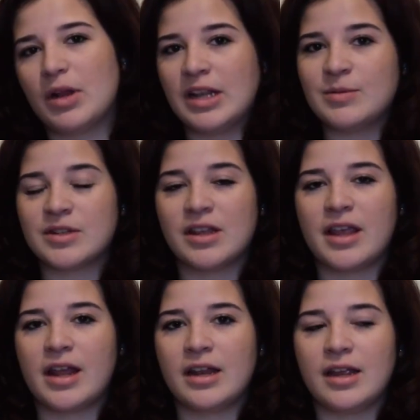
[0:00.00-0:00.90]
My name is
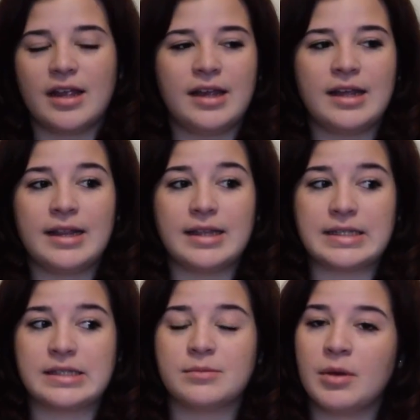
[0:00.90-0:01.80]
Liana, and
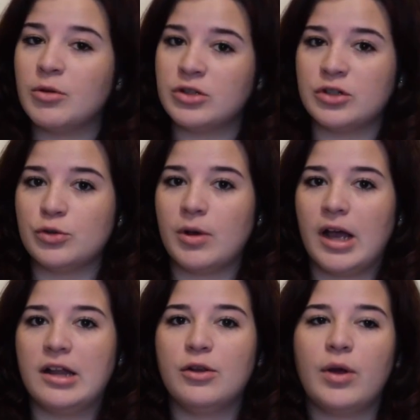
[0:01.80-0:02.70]
this is my booktube.
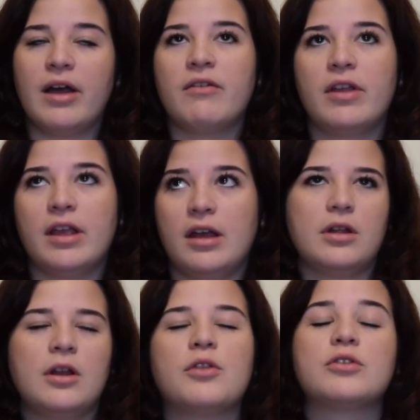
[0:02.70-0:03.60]
I do have like
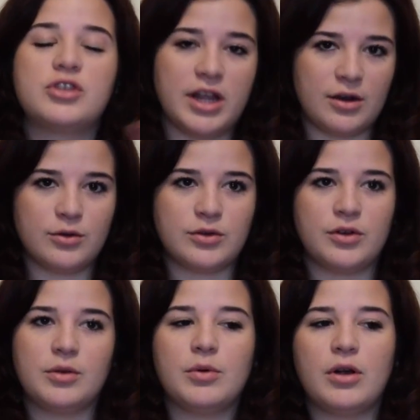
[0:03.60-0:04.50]
another channel,
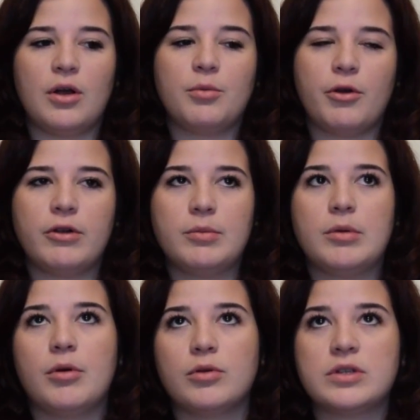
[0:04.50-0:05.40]
sorry, where I'll probably
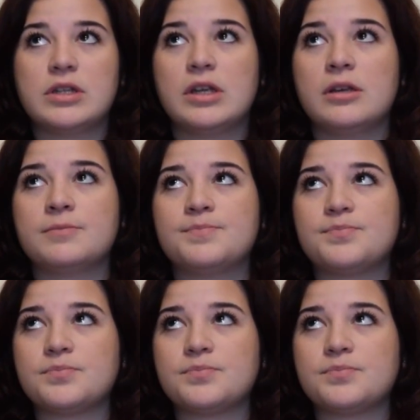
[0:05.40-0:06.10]
be posting